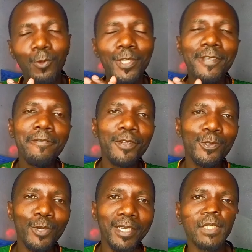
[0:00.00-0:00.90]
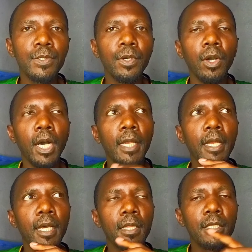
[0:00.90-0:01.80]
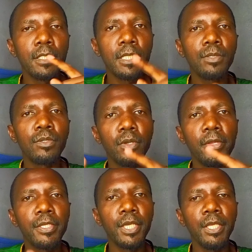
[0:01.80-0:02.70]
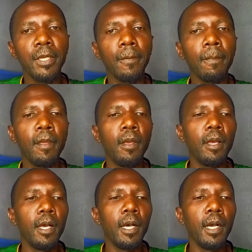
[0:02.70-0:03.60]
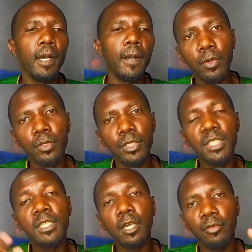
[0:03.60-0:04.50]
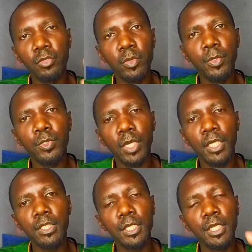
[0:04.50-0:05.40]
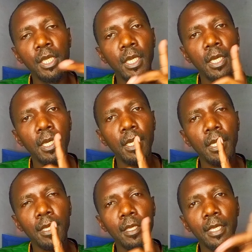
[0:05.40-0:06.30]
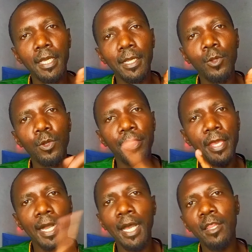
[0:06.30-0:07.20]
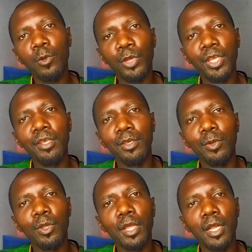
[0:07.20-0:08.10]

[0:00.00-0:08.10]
What's the first one? So under the statutory tenure, I would discourage people to actually go the other way, you know,